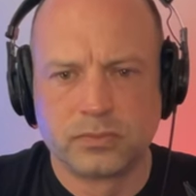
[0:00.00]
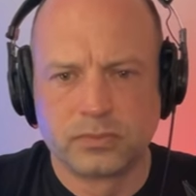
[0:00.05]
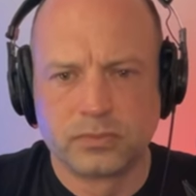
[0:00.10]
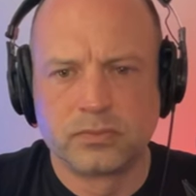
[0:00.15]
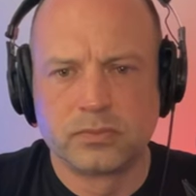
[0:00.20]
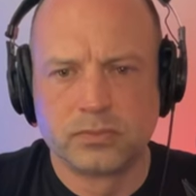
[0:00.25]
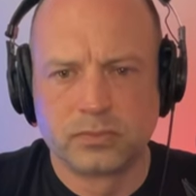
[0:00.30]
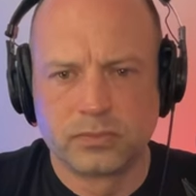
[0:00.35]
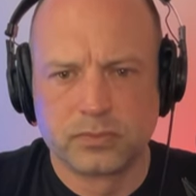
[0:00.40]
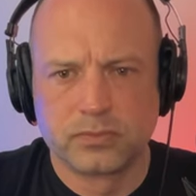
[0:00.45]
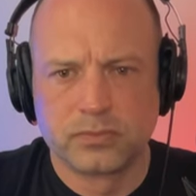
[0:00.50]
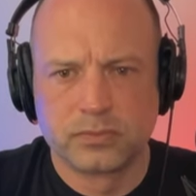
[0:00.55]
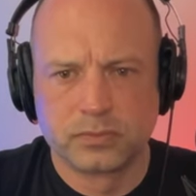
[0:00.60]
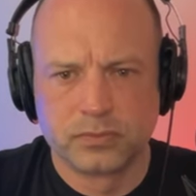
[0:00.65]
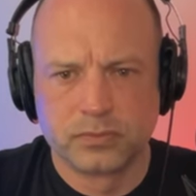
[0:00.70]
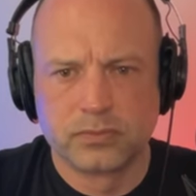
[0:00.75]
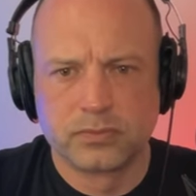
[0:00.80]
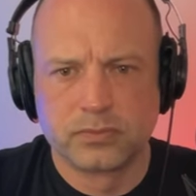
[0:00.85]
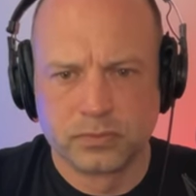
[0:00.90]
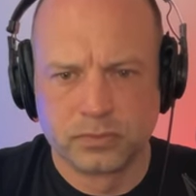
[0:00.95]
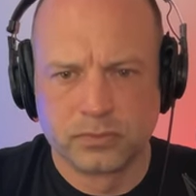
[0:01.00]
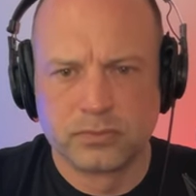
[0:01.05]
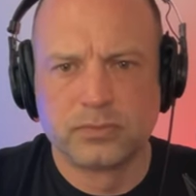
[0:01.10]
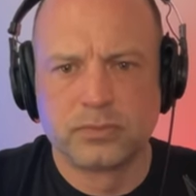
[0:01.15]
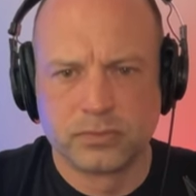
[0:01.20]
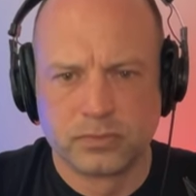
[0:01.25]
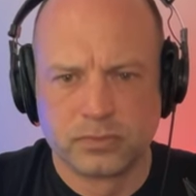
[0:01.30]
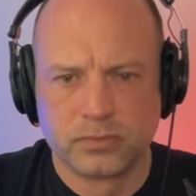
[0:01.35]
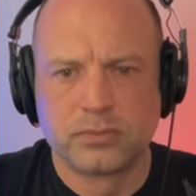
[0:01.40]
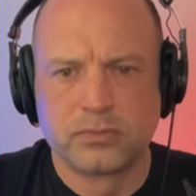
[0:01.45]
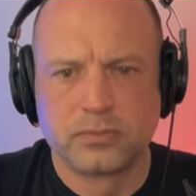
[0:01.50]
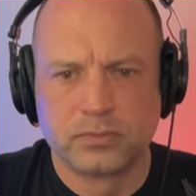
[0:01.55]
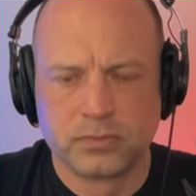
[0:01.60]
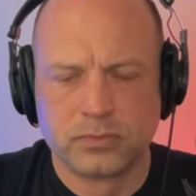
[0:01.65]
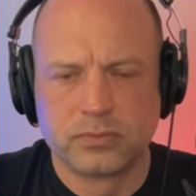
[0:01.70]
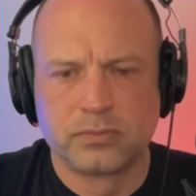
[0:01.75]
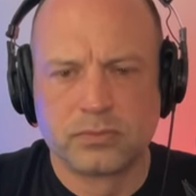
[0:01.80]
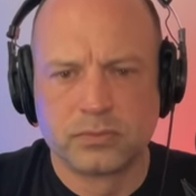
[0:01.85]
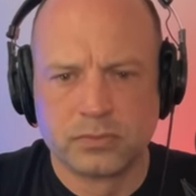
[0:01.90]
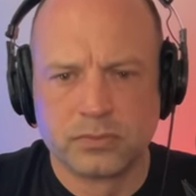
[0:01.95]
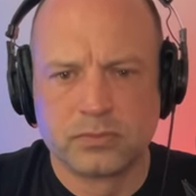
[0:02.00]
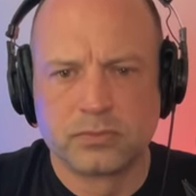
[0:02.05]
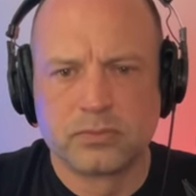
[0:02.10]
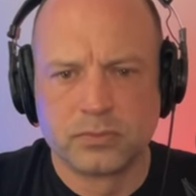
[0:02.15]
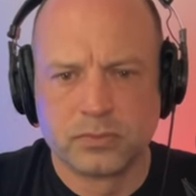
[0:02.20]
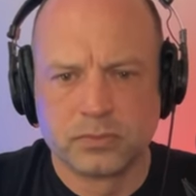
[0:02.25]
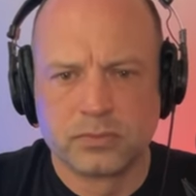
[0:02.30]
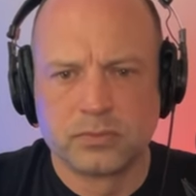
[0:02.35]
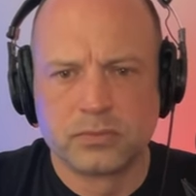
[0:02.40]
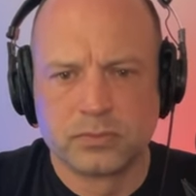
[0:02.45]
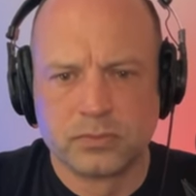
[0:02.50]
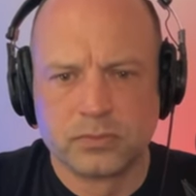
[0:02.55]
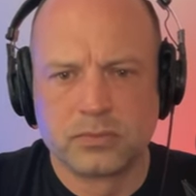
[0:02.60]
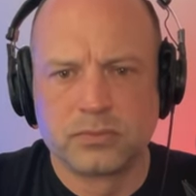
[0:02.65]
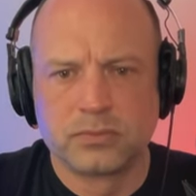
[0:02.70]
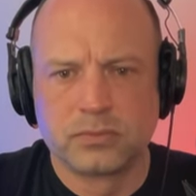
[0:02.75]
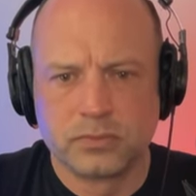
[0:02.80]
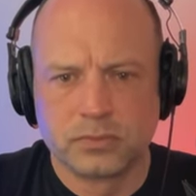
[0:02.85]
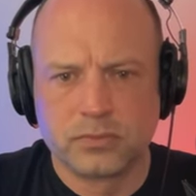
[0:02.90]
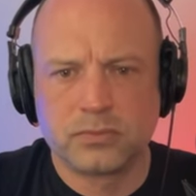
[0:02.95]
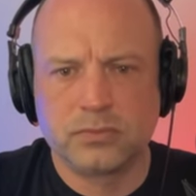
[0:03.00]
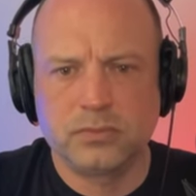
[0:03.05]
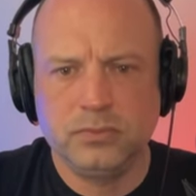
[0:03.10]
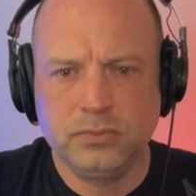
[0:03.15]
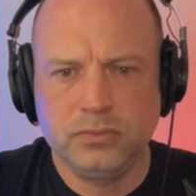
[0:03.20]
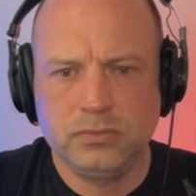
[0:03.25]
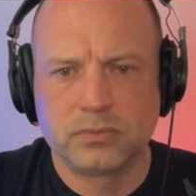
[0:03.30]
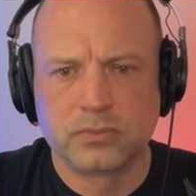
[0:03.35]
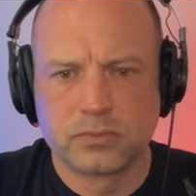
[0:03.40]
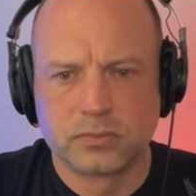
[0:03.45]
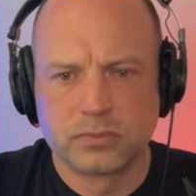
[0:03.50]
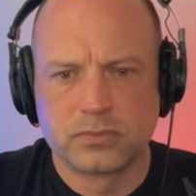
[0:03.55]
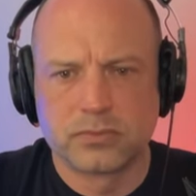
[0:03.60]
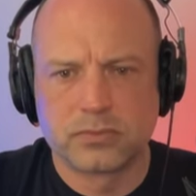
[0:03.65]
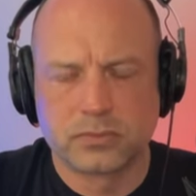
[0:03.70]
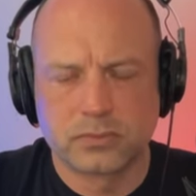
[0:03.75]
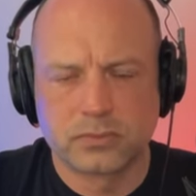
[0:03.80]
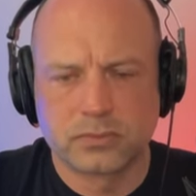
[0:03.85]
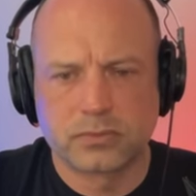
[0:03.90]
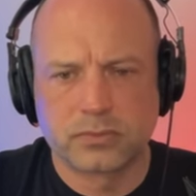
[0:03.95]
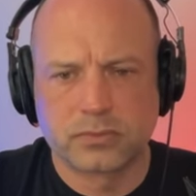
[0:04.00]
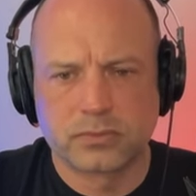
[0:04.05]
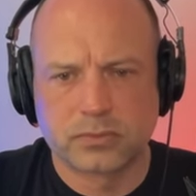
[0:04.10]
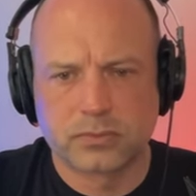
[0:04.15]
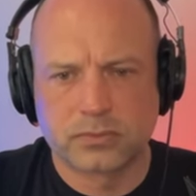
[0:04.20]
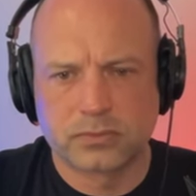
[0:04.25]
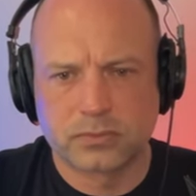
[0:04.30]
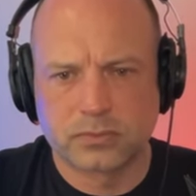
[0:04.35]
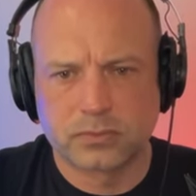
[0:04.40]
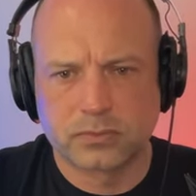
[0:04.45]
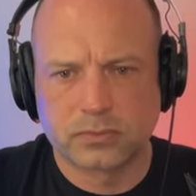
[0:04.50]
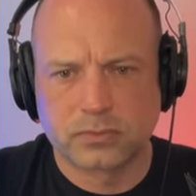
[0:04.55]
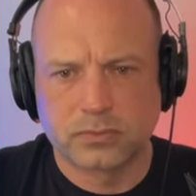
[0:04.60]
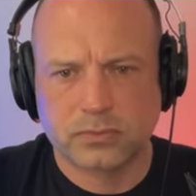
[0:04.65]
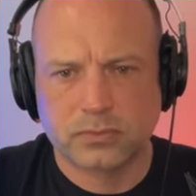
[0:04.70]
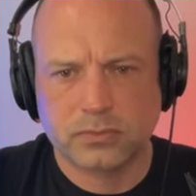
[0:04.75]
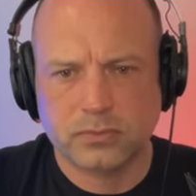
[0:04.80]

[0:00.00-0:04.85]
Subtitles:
No words are spoken by the person on screen.